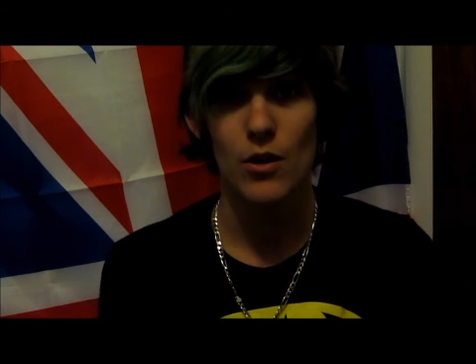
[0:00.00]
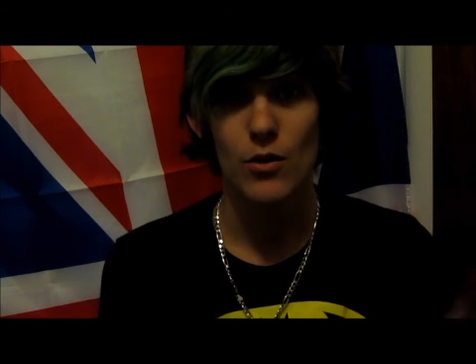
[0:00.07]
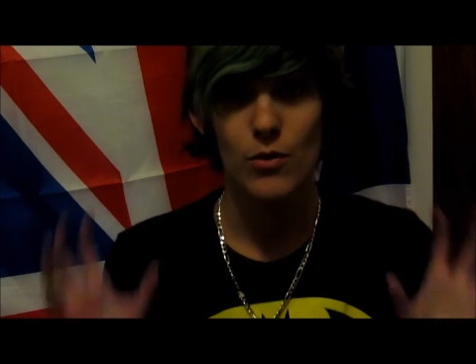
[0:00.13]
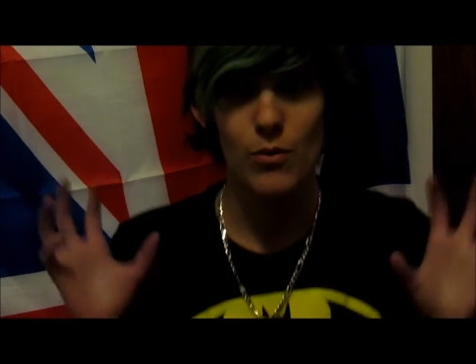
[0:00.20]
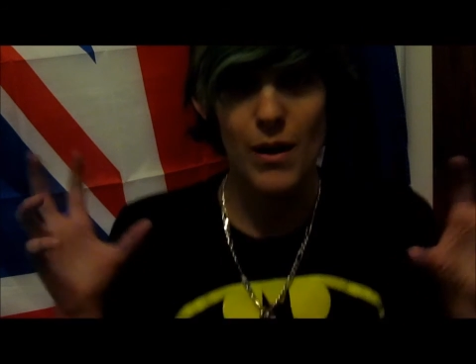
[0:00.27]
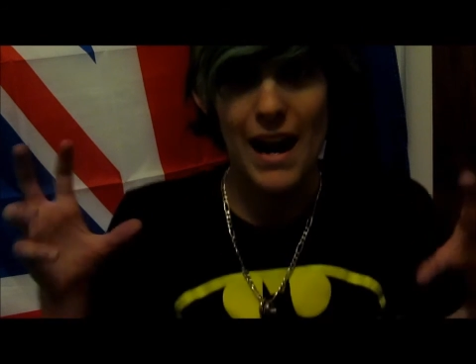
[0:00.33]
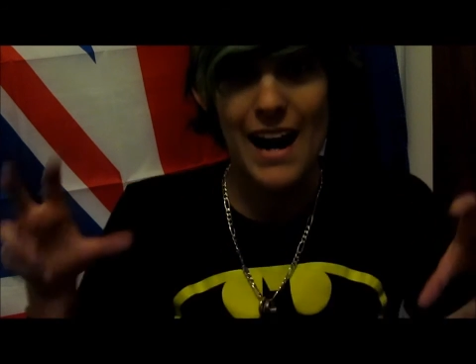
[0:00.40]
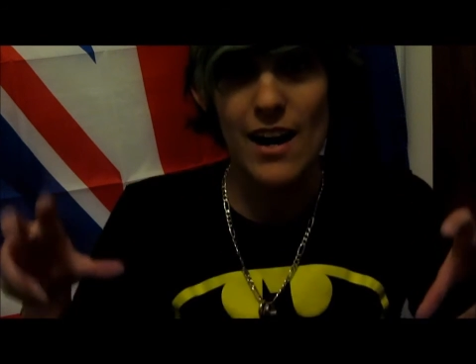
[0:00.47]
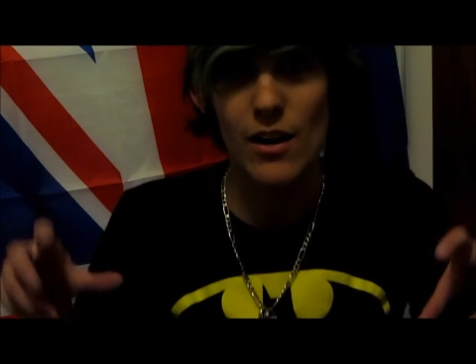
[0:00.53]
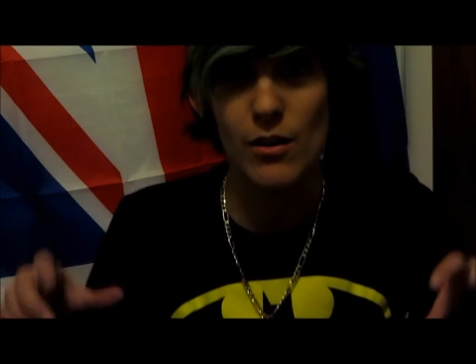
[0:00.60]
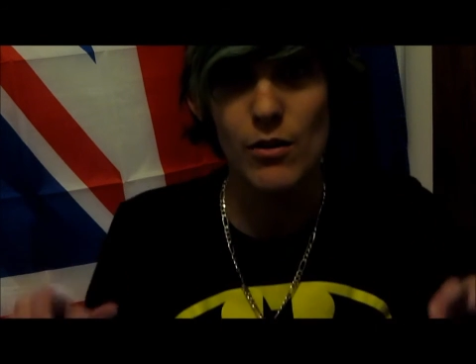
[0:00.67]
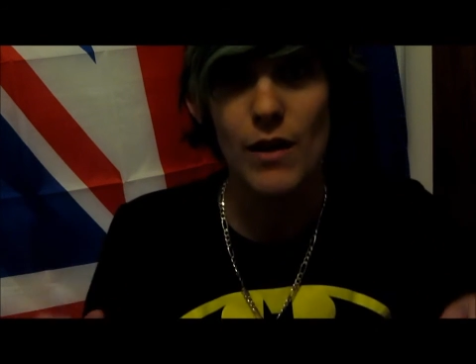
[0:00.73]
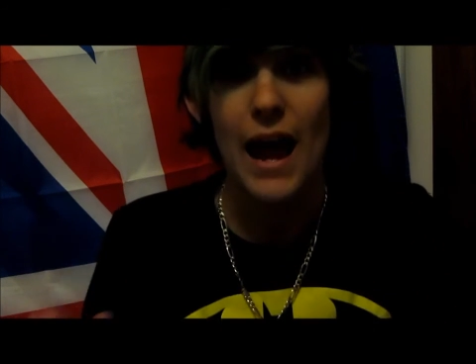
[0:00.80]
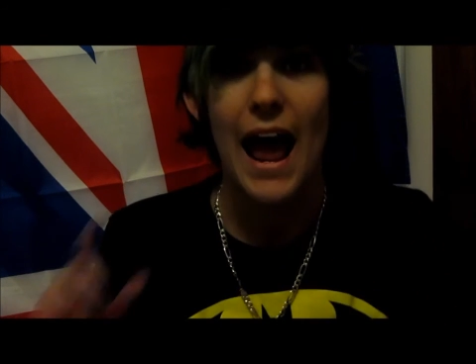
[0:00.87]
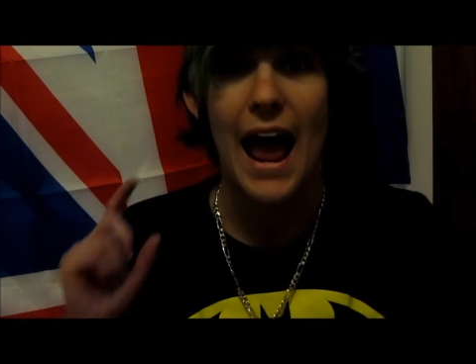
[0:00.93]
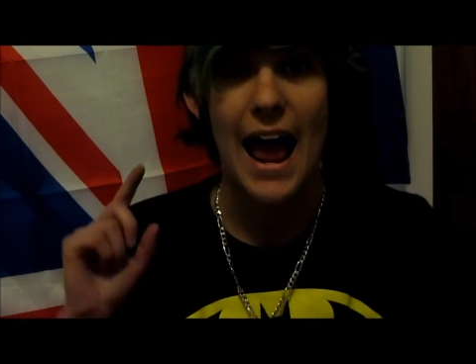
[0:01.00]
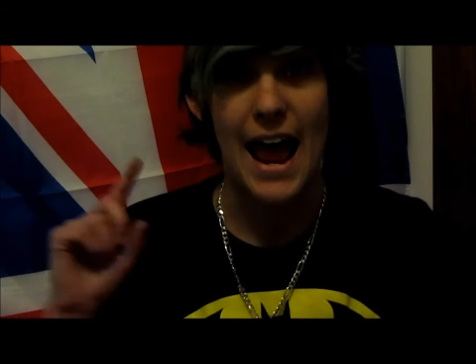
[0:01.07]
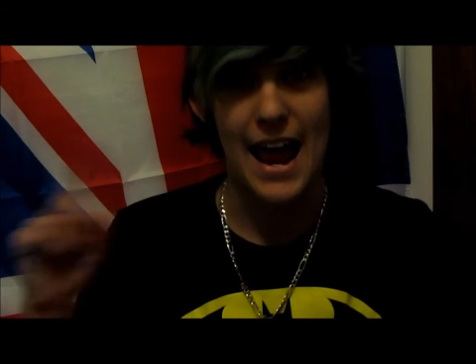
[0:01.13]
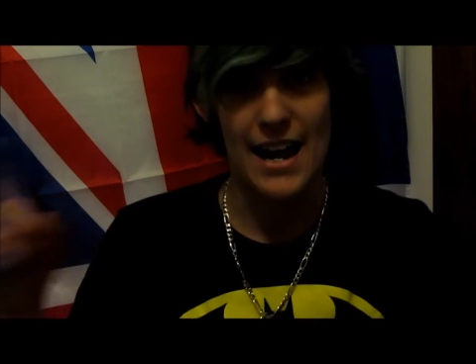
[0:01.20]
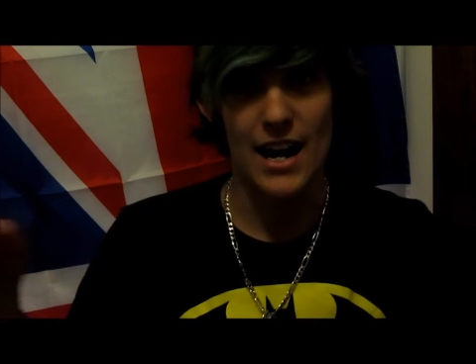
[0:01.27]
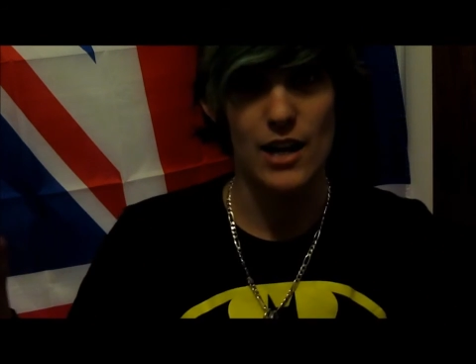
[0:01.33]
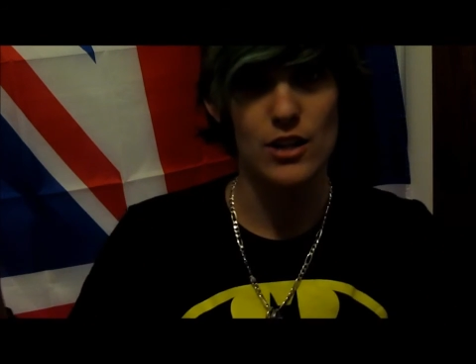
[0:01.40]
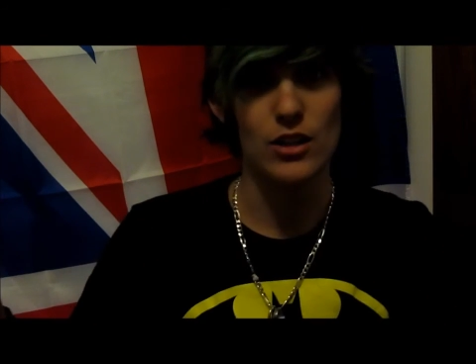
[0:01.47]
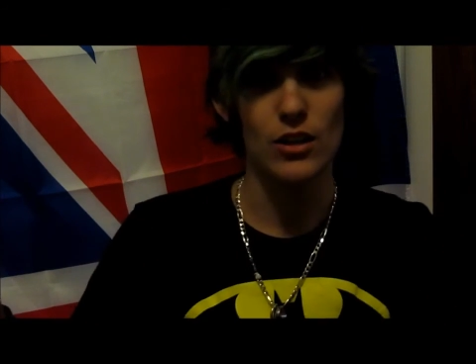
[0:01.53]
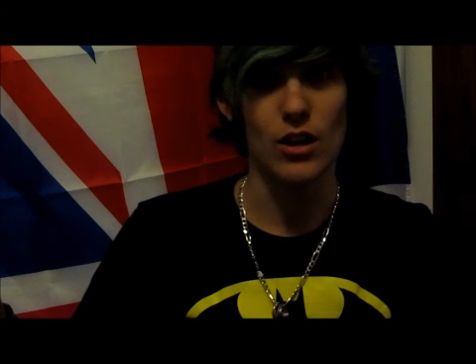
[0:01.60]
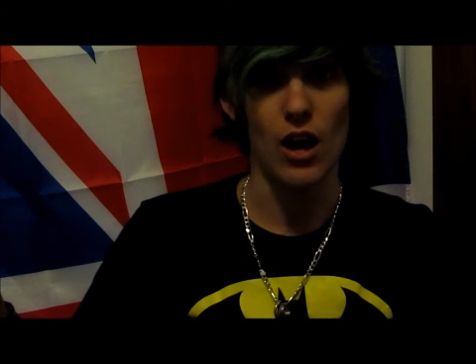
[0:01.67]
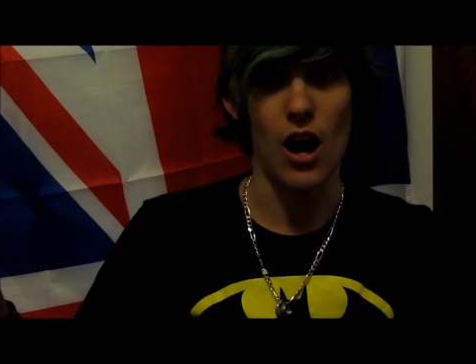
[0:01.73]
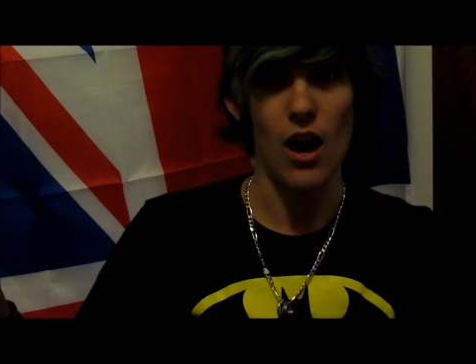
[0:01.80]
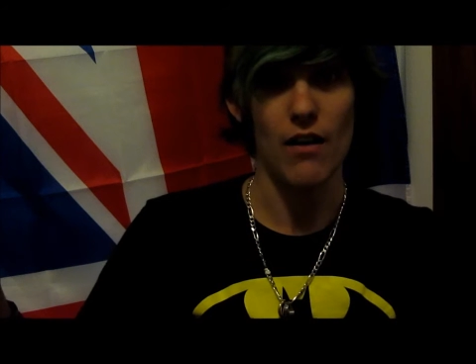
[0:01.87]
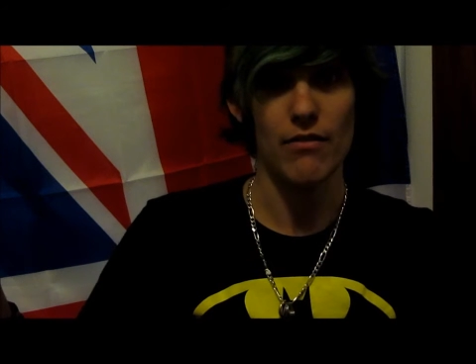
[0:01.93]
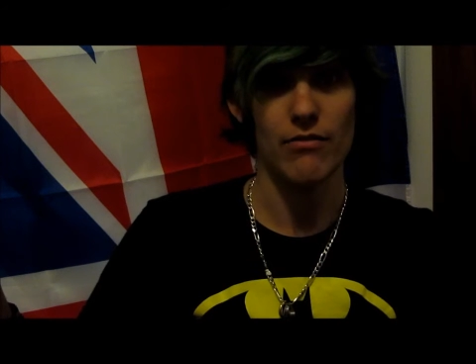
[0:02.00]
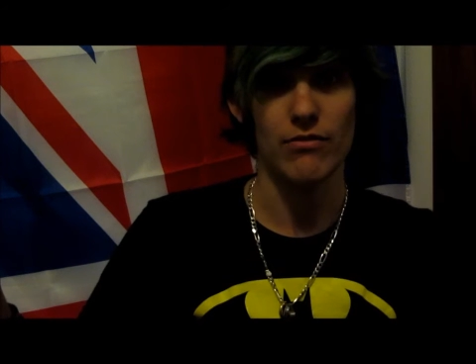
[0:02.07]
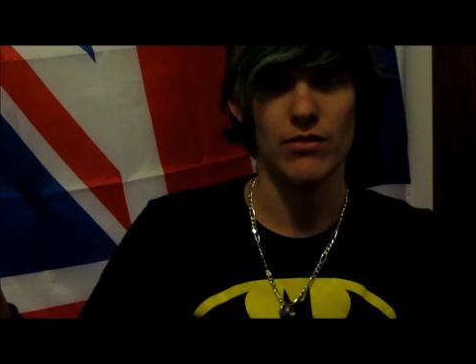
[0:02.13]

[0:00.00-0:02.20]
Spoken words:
"Rawr," and I took off.